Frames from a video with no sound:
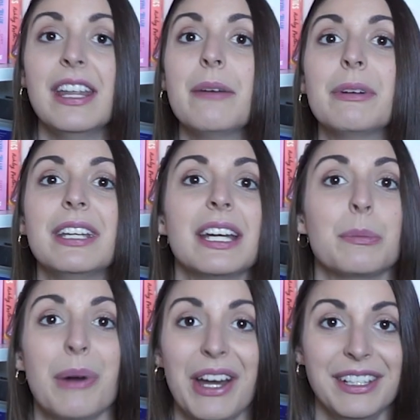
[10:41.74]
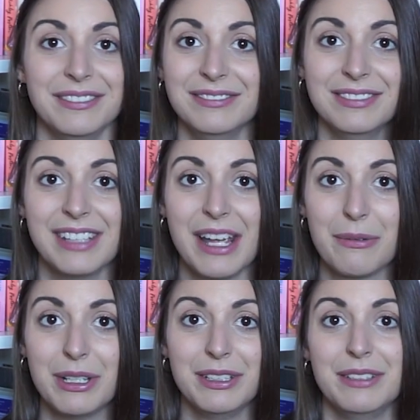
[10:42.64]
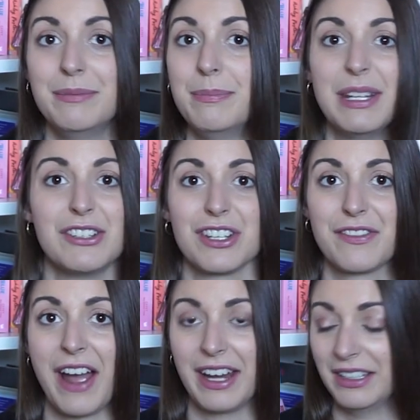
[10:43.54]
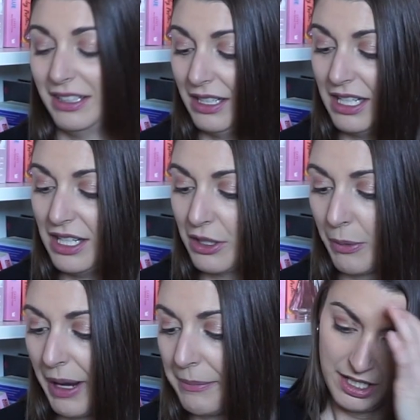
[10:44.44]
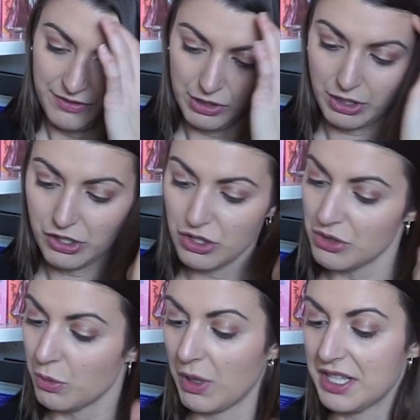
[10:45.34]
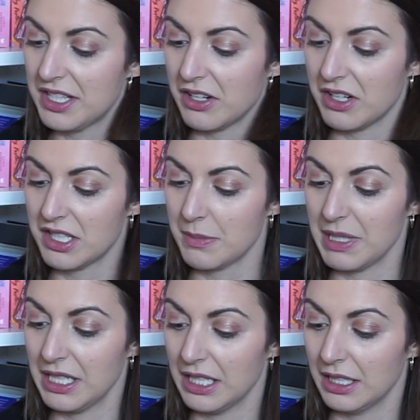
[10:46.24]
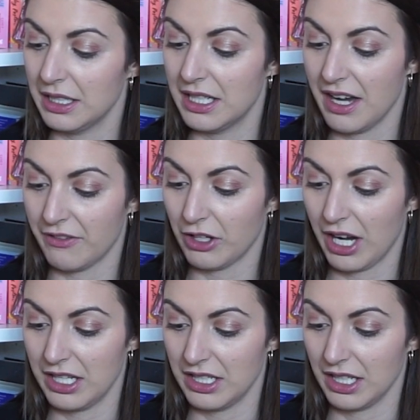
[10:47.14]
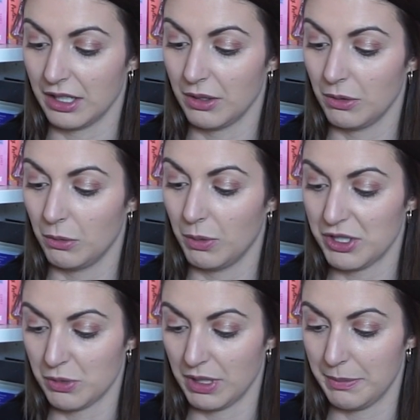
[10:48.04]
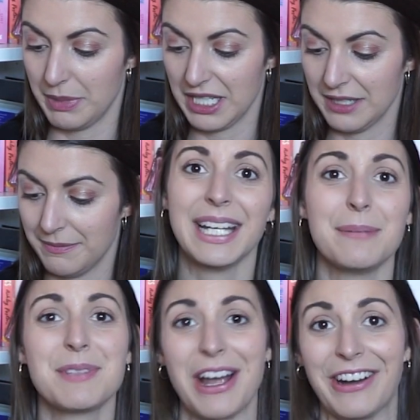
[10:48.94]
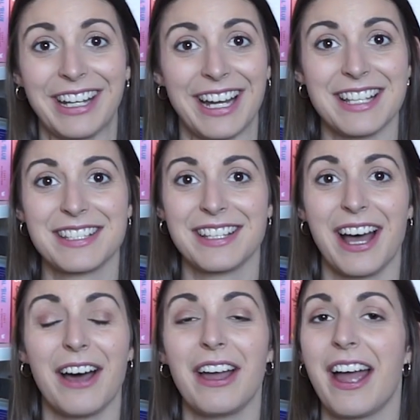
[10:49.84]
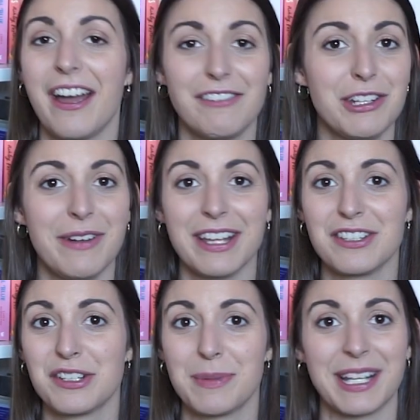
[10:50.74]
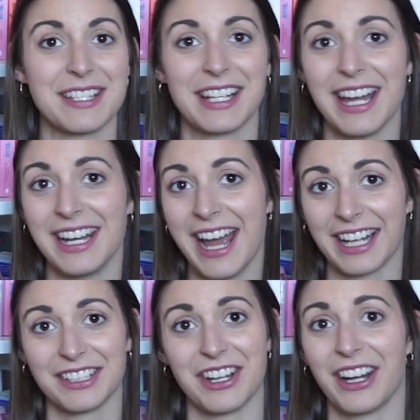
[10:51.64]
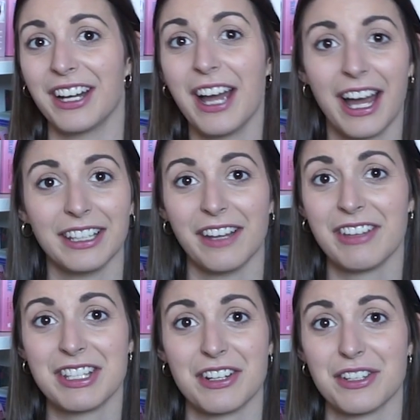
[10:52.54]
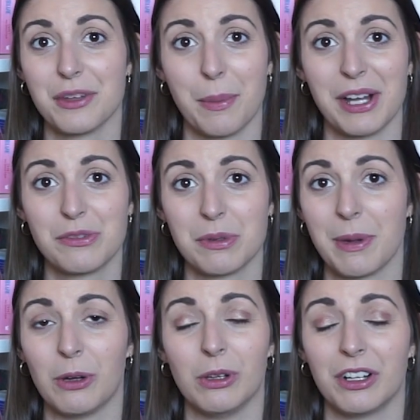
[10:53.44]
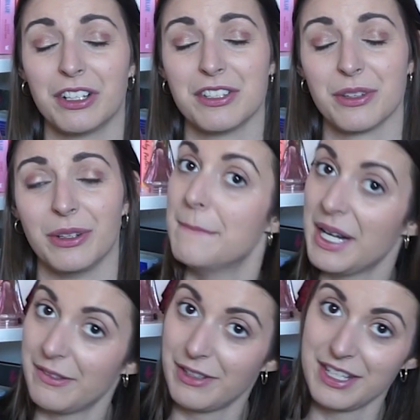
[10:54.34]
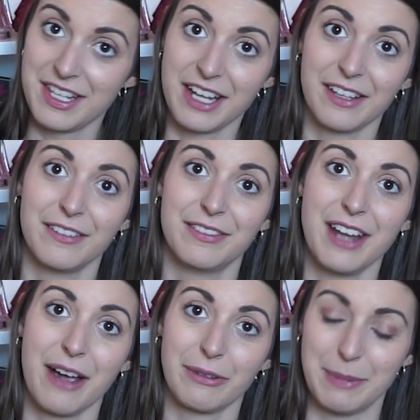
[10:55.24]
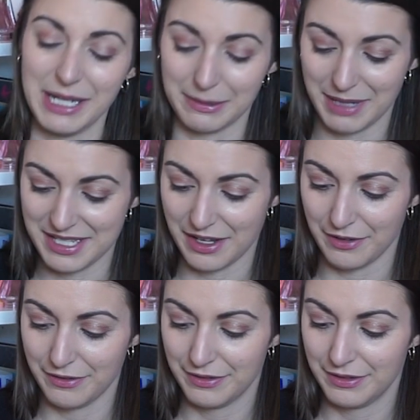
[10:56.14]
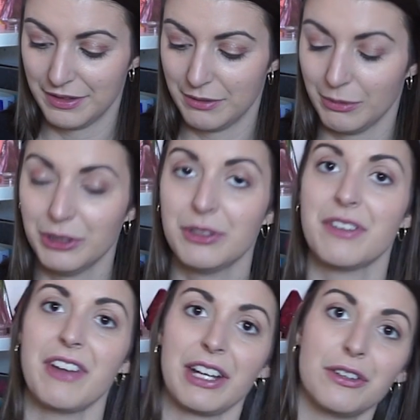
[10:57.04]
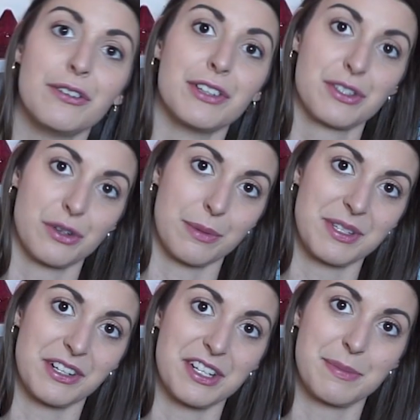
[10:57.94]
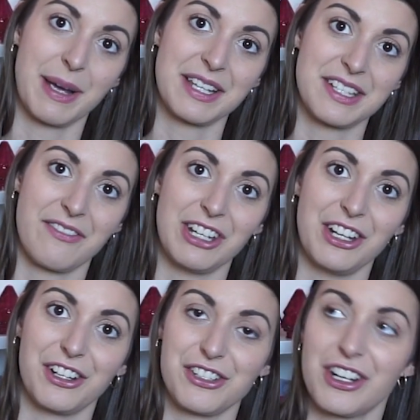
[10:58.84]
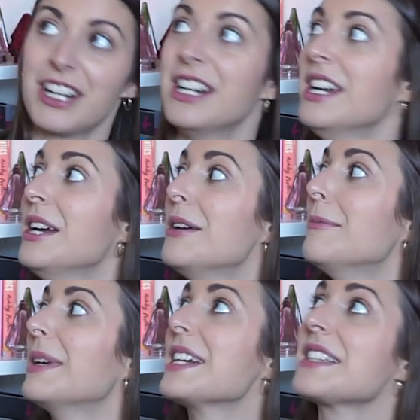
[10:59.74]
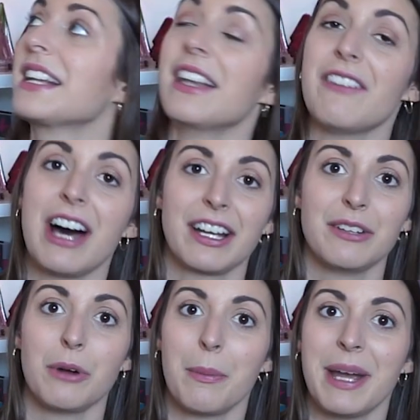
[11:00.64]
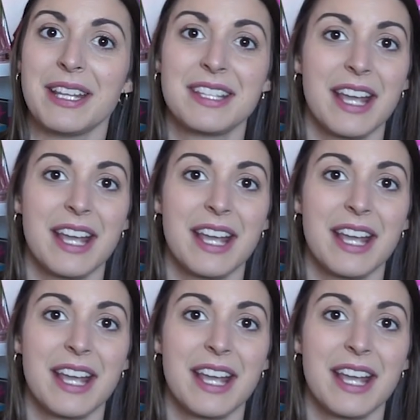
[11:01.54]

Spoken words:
would kick butt. They would be just fine. Either way. If you could choose one series to be never ending, which would it be? I'm sorry, guys. I have two answers because, again, ACOTAR. I love that series so much with my whole heart and soul. But for the sake of not repeating myself, we'll do the Vancouver Storm series by Stephanie Archer because I love a hockey romance,